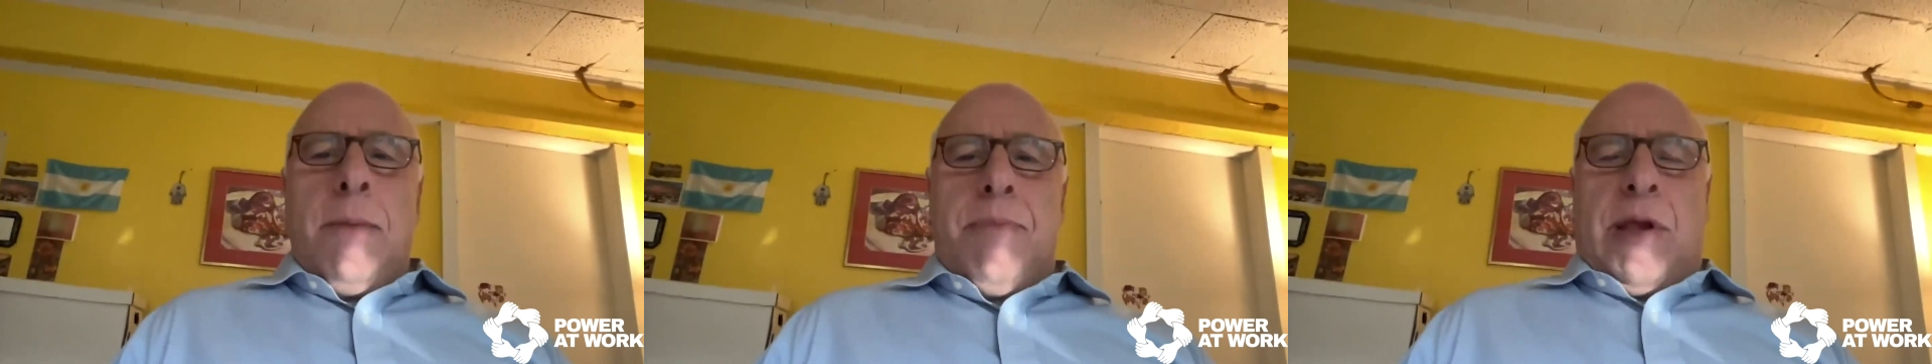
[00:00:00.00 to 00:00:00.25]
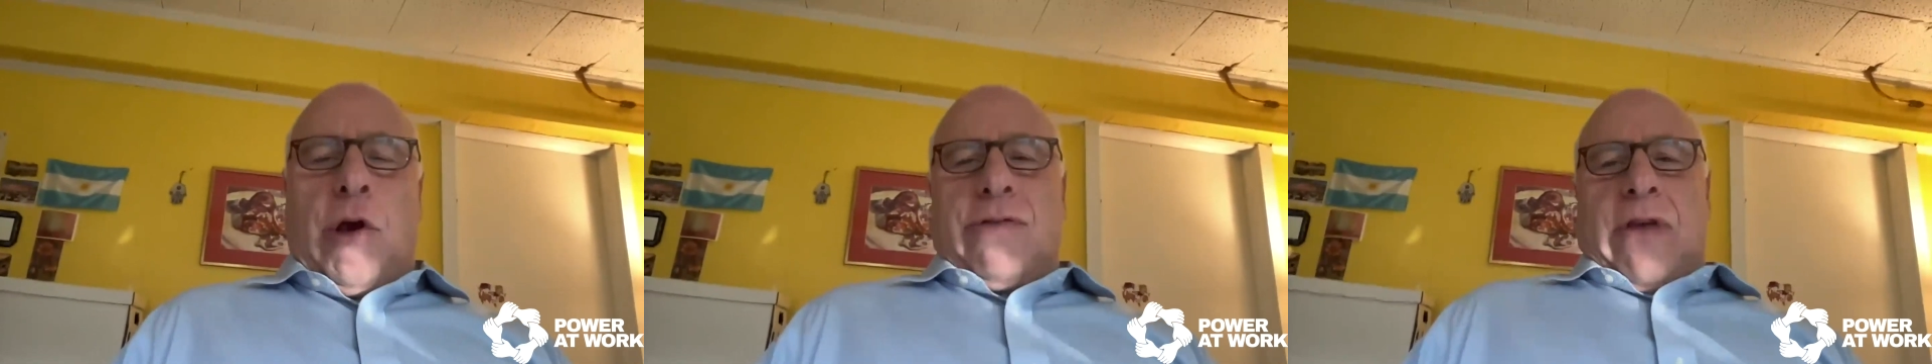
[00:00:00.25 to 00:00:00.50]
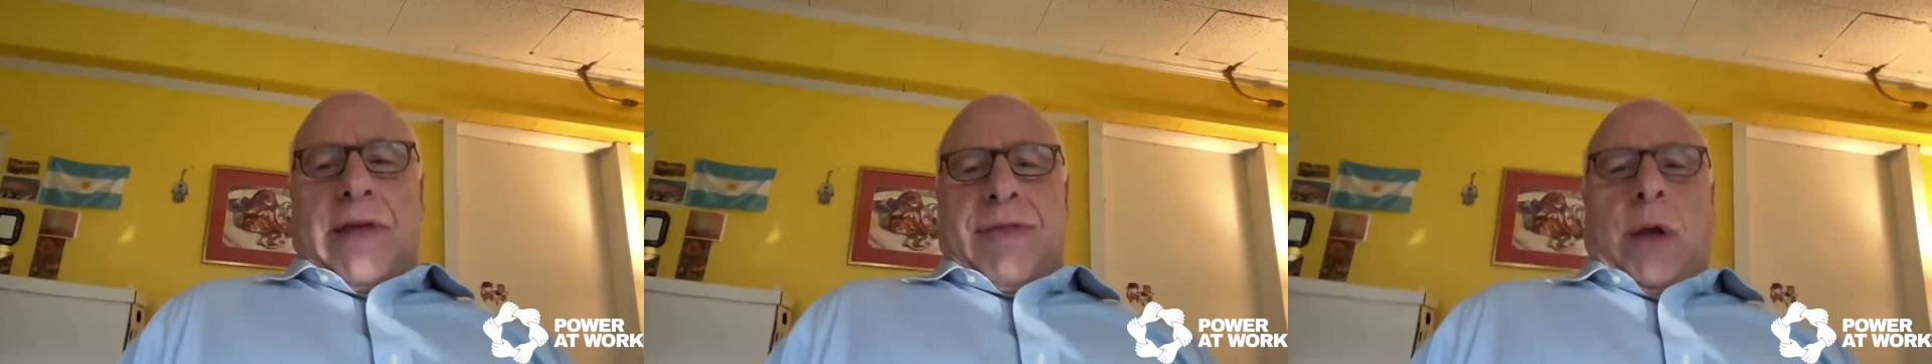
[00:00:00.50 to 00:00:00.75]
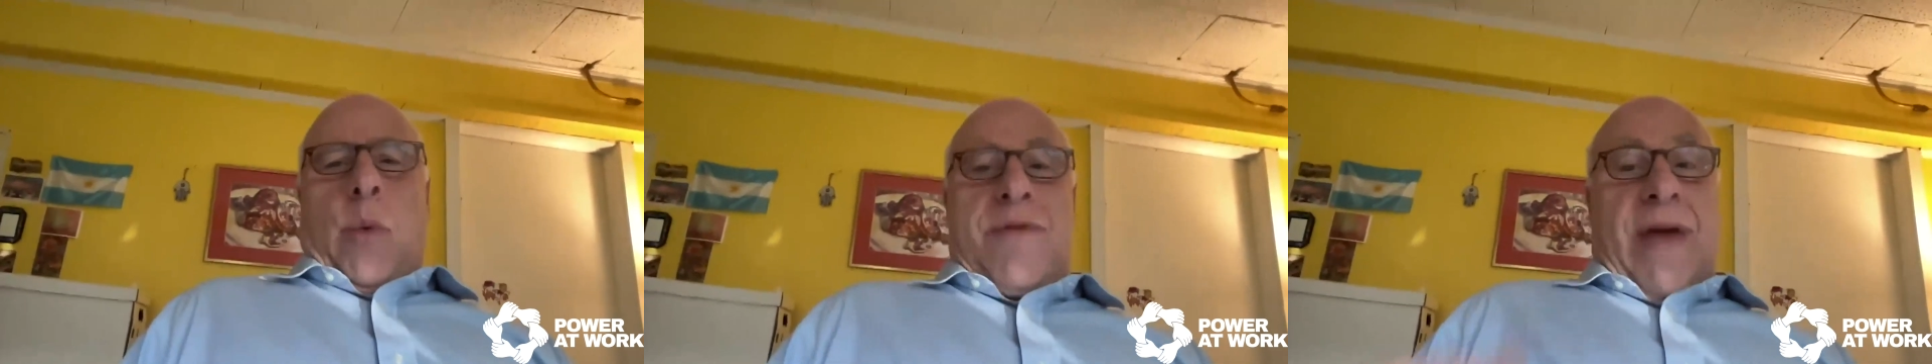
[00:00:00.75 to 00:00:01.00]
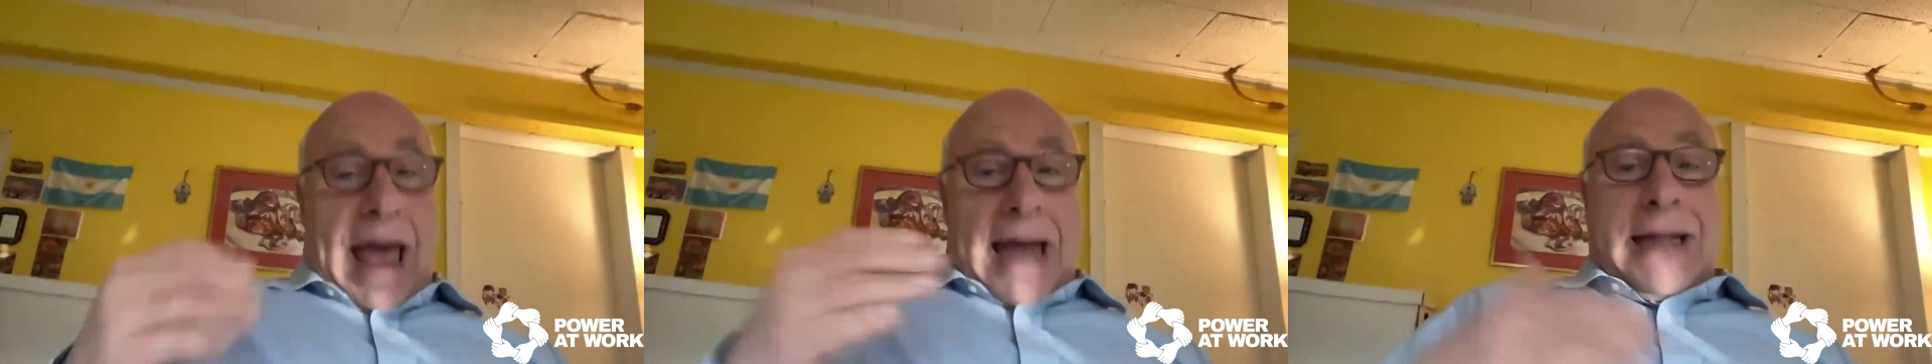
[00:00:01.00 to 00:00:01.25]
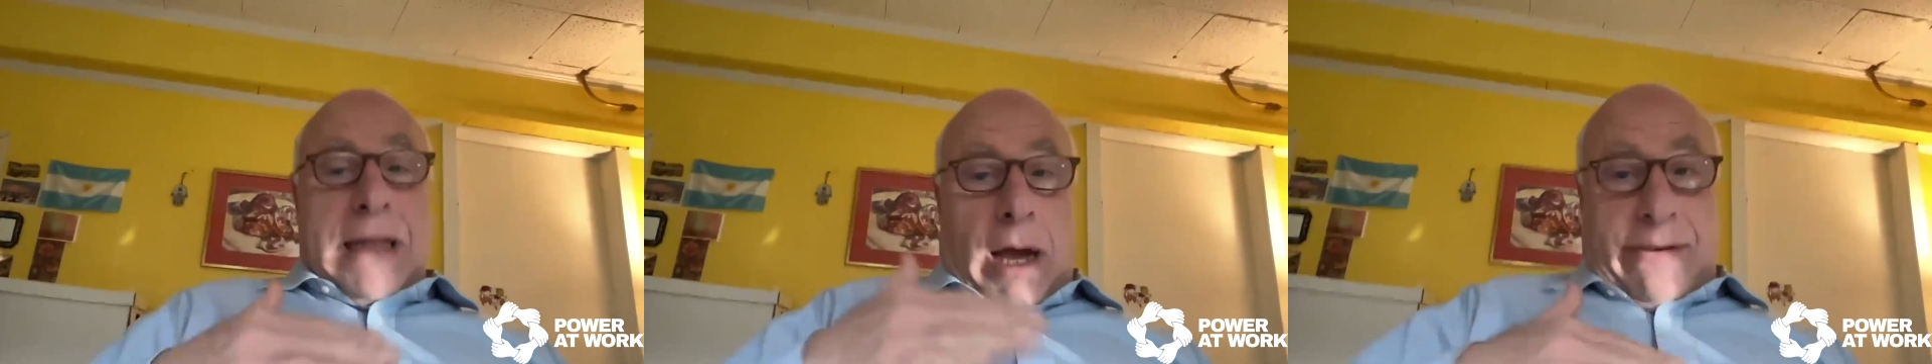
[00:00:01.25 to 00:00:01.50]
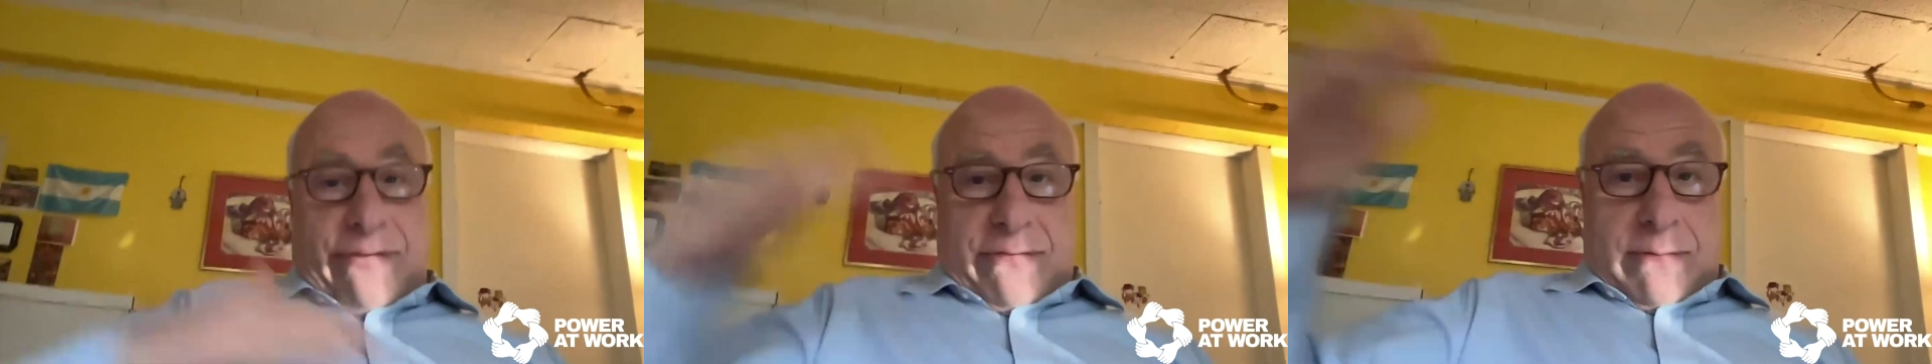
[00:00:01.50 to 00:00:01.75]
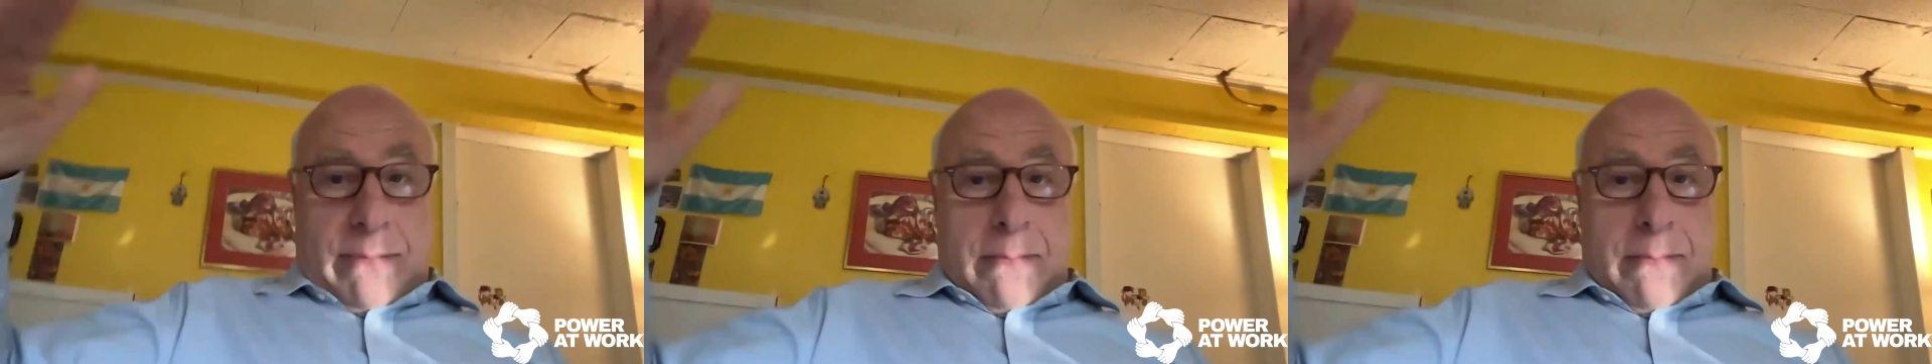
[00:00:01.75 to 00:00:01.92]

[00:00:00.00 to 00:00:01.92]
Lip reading: because I think we've had nice